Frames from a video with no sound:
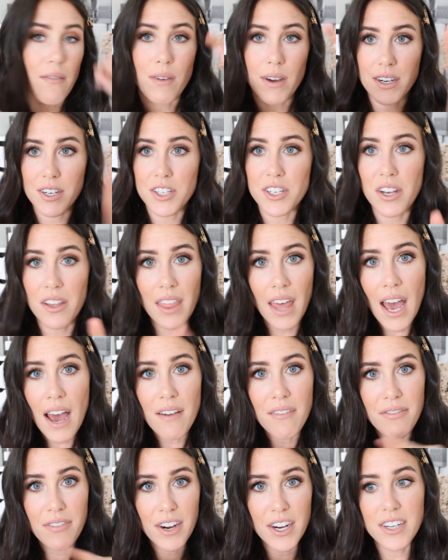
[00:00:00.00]
want to share
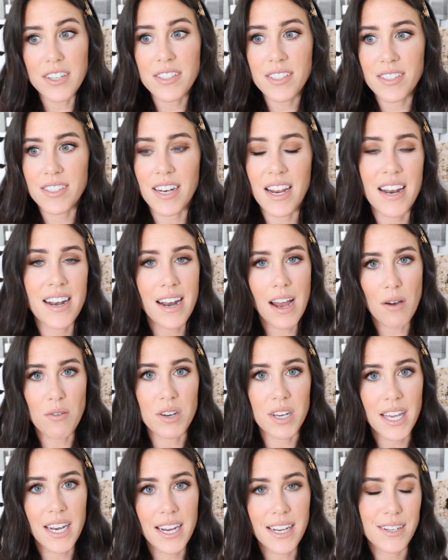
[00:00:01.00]
that first and now we'll
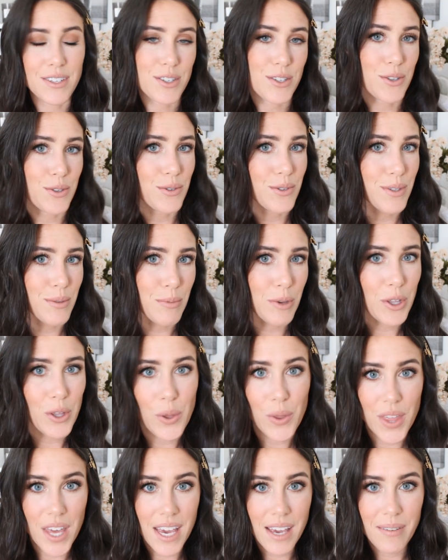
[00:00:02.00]
get into some
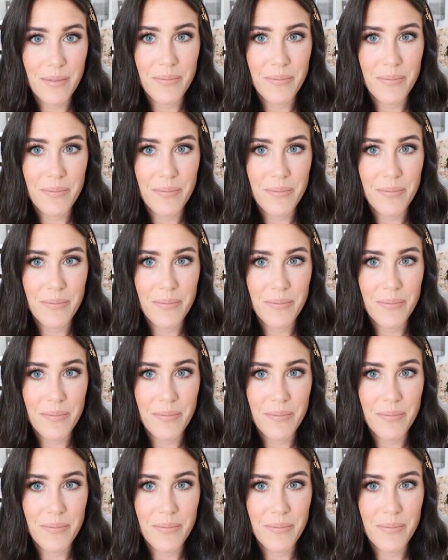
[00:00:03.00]
clothing.